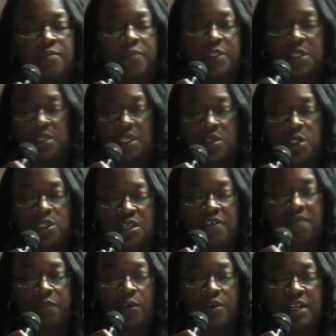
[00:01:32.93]
we said his
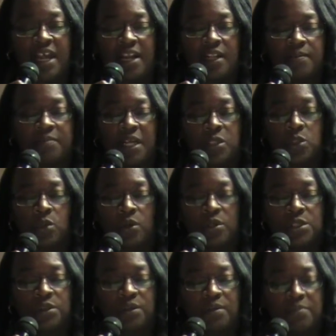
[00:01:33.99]
son Ferdinand lived next door
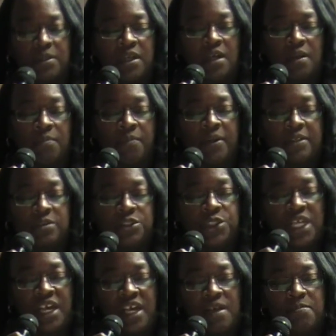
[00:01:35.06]
to him, but
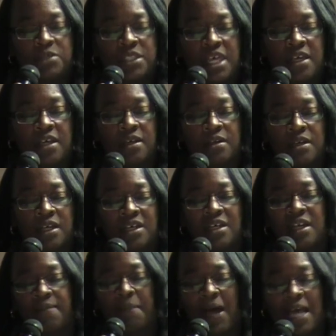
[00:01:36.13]
James
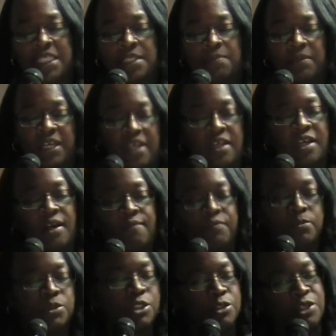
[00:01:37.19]
could have possibly come
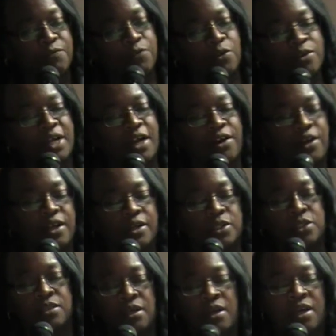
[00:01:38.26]
from 2 different
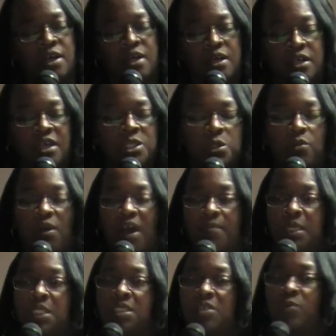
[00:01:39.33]
areas. Cousin
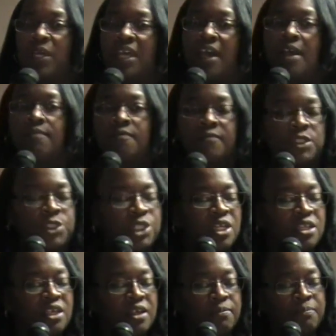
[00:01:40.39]
Robbie said we came from
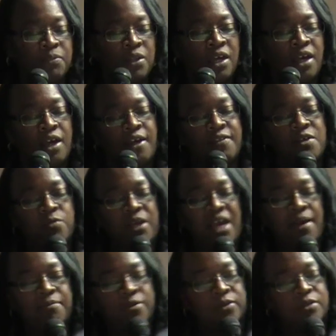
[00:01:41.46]
Virginia, and then we
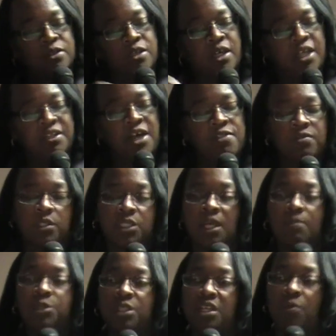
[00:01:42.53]
have another
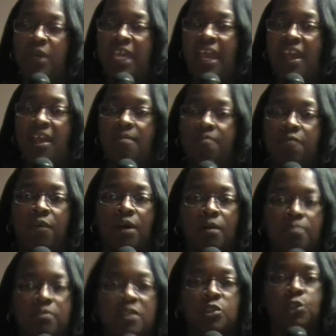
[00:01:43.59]
assumption that we came from
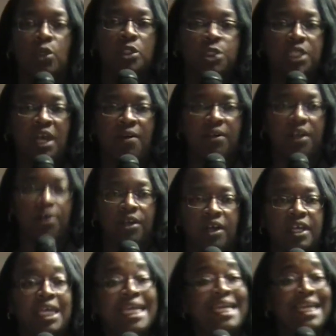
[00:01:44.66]
the Georgetown
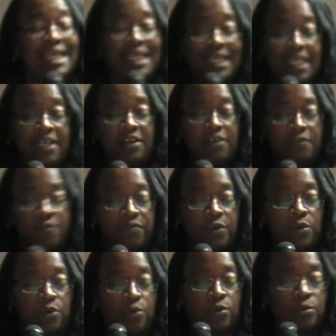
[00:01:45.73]
area, here
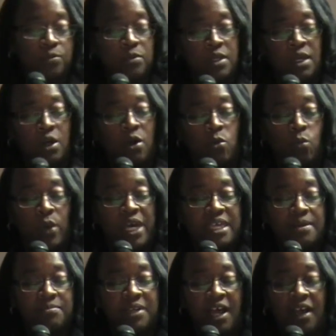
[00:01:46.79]
through
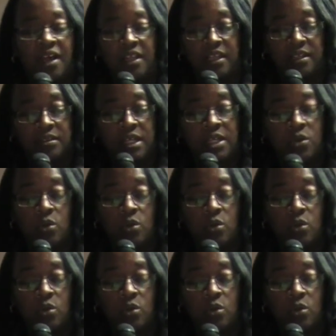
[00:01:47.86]
William Nowlin,